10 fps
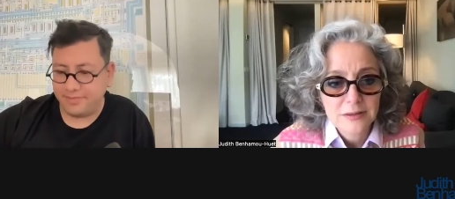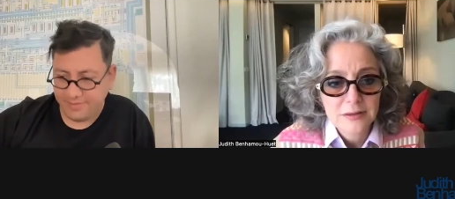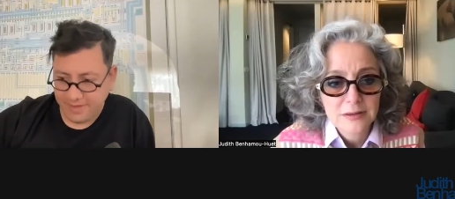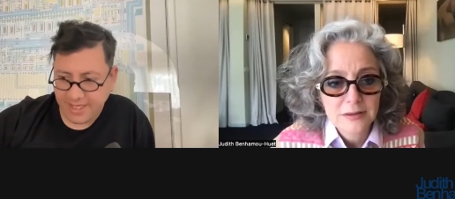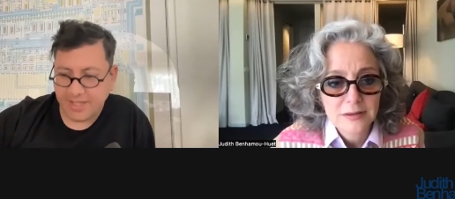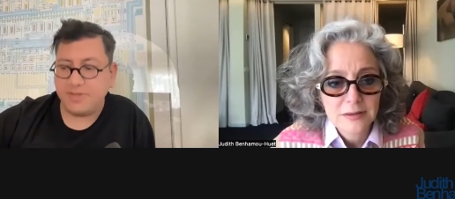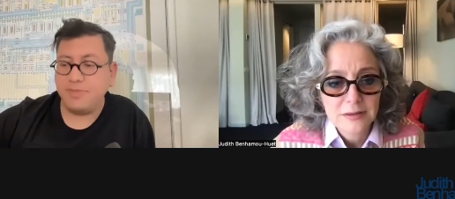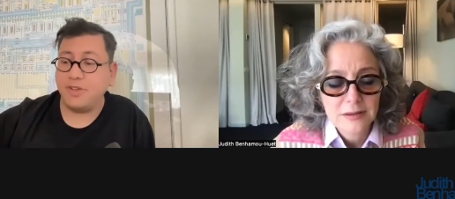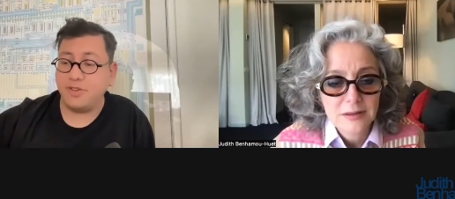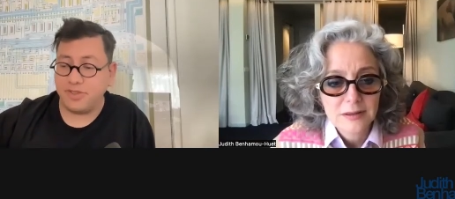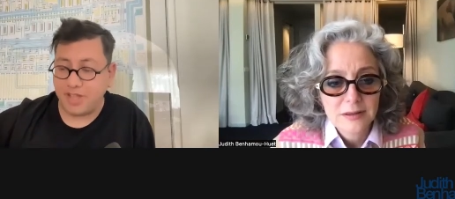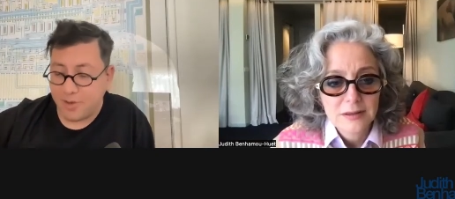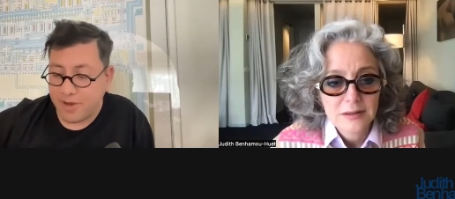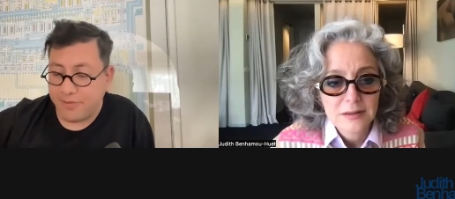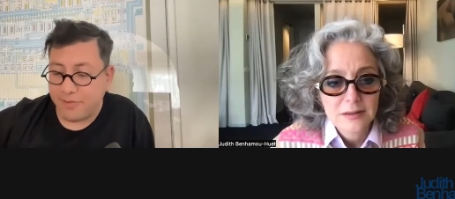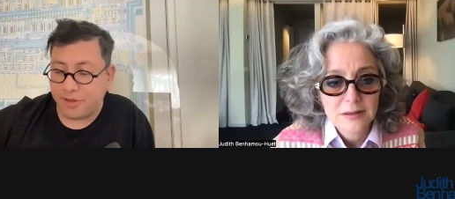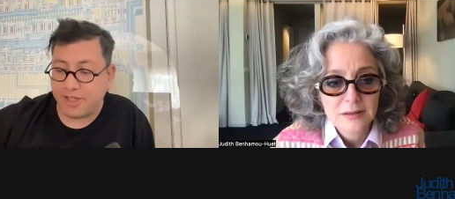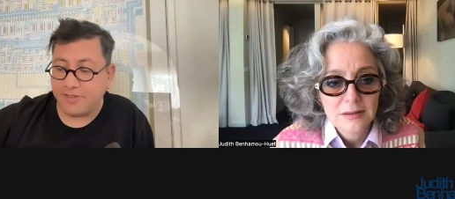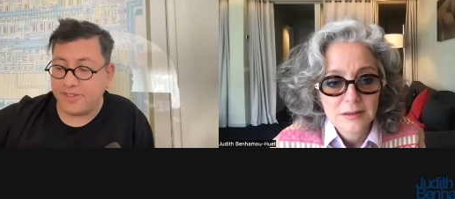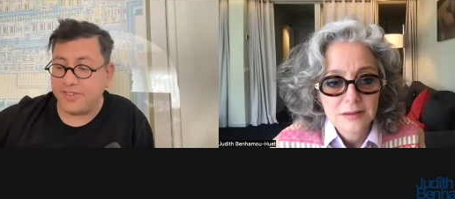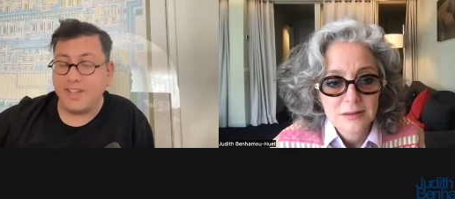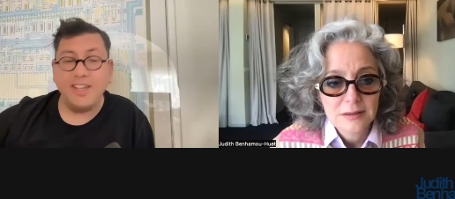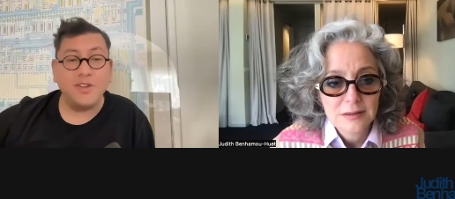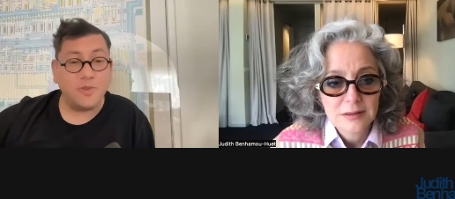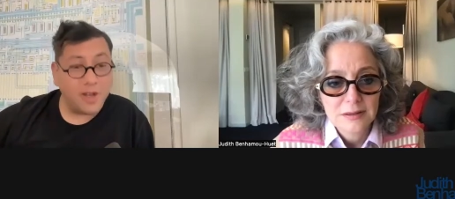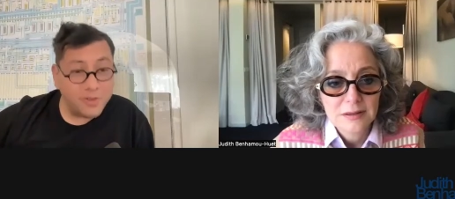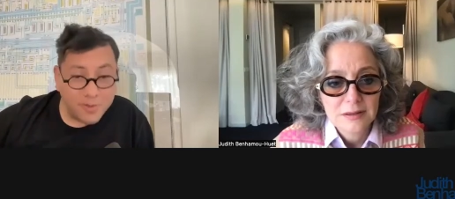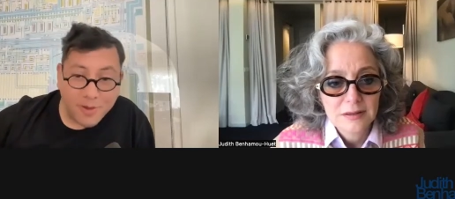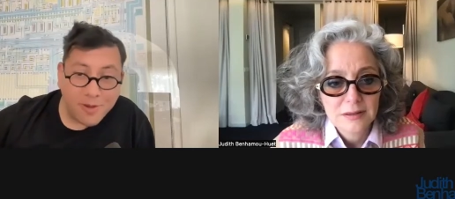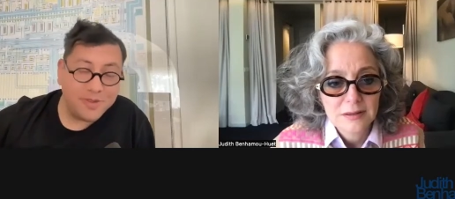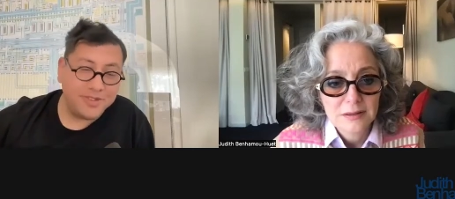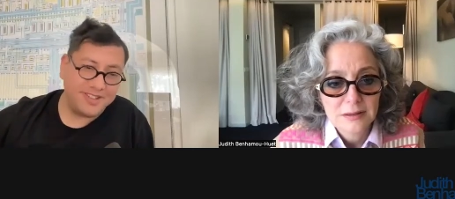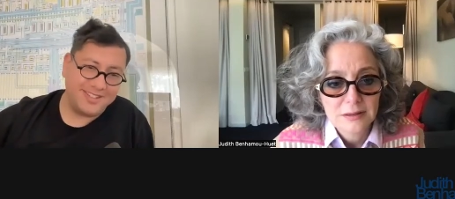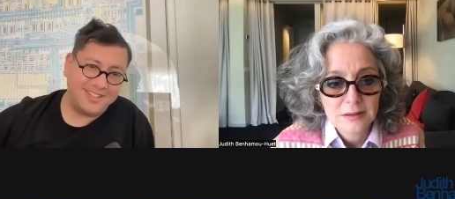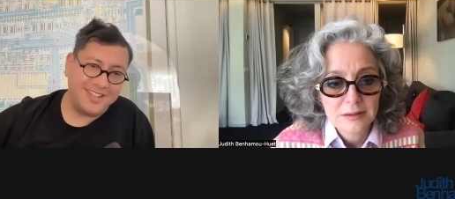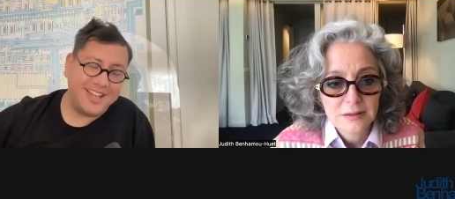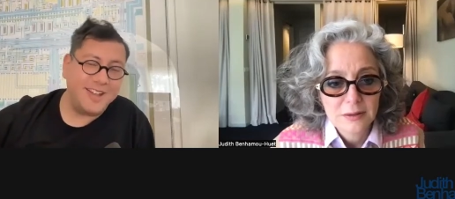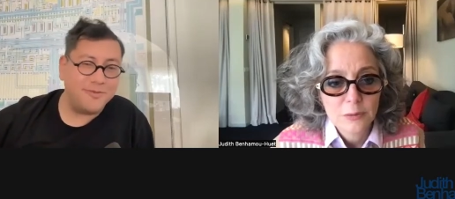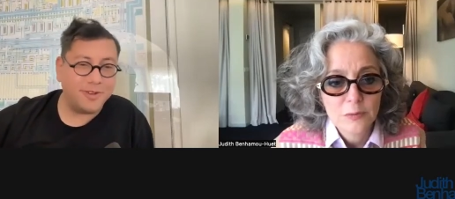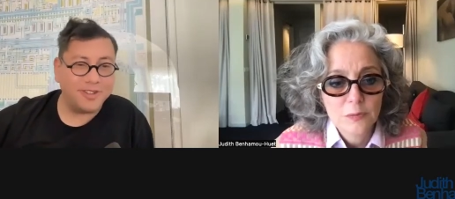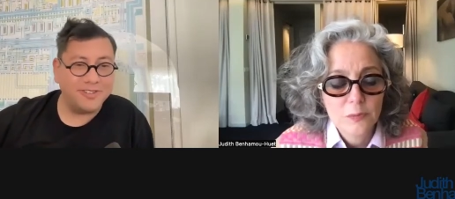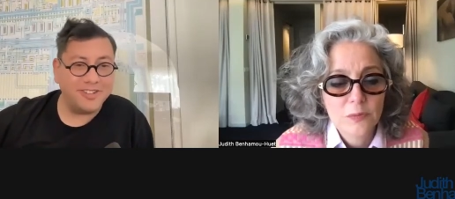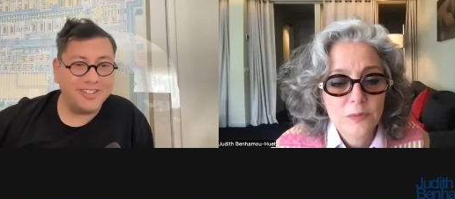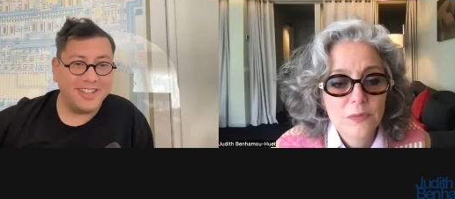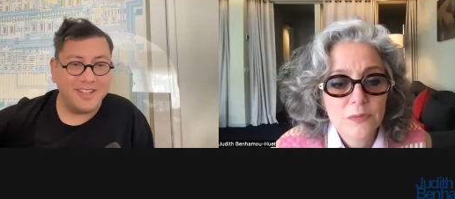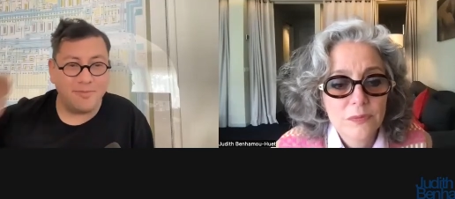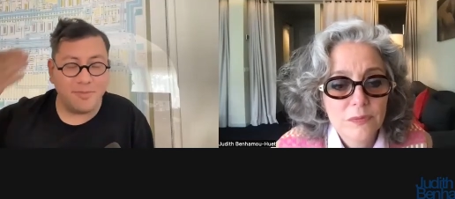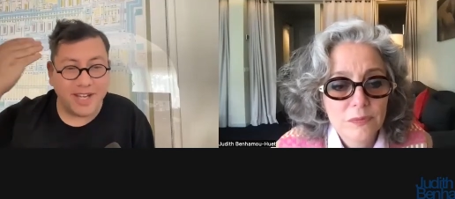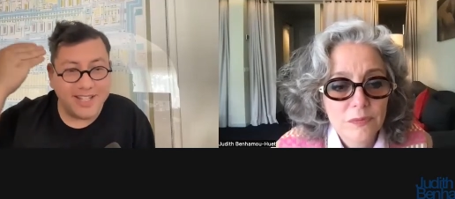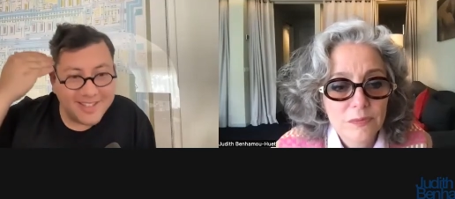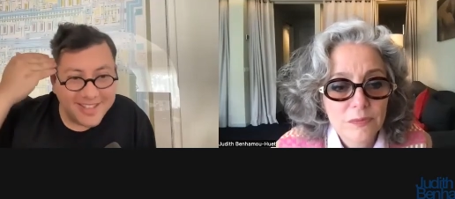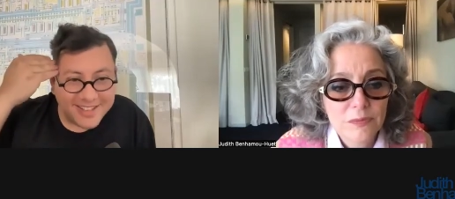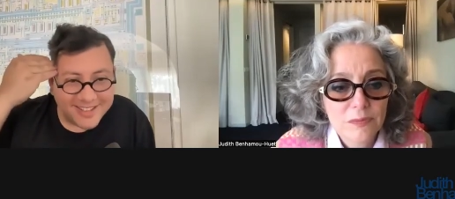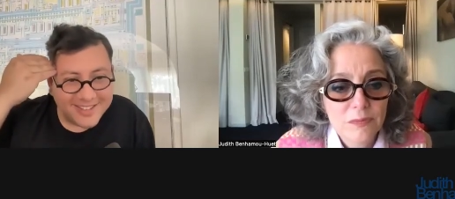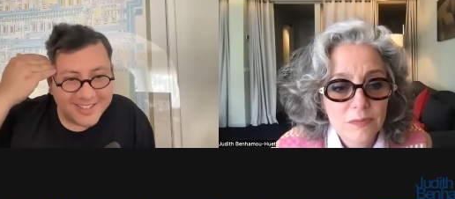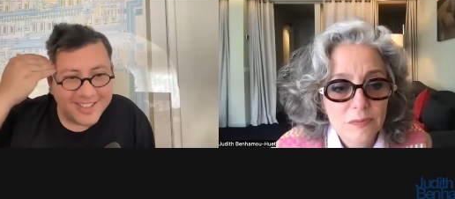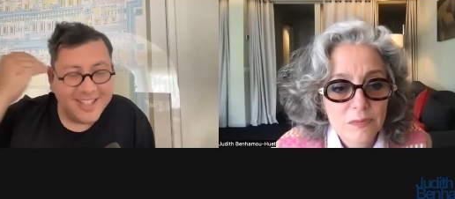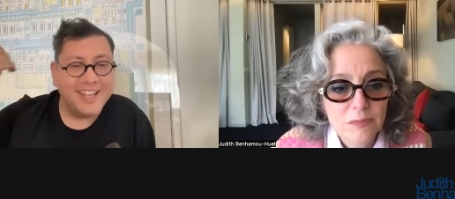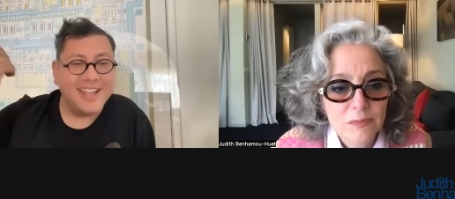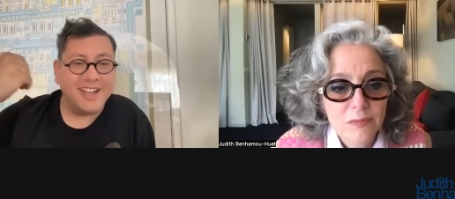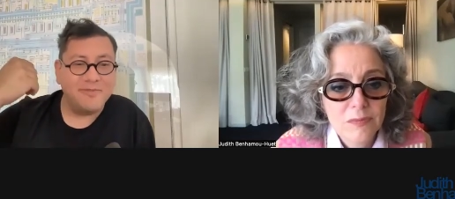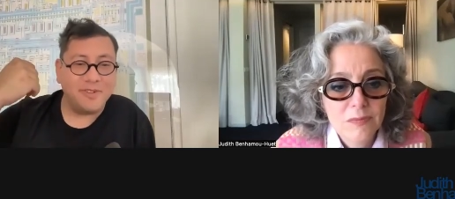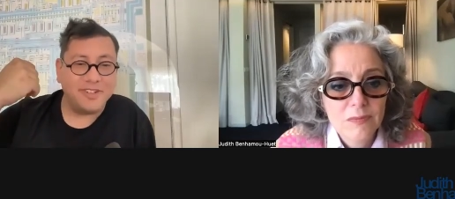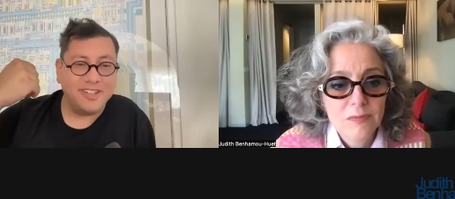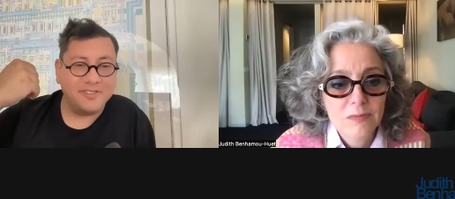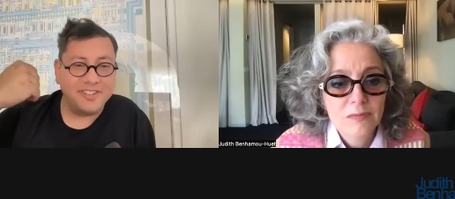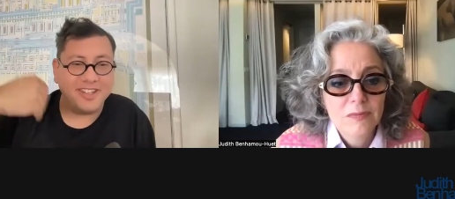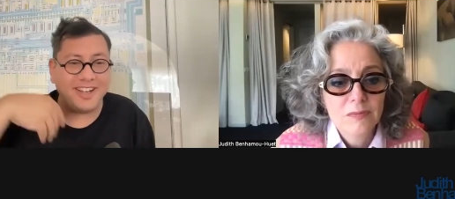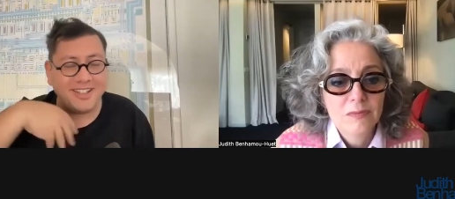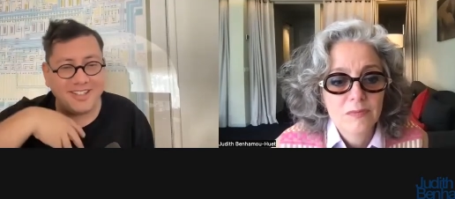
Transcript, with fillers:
Speaker 1: Yes, because now I'm working with quantum computers, I'm working with brain signals, I'm working with heart.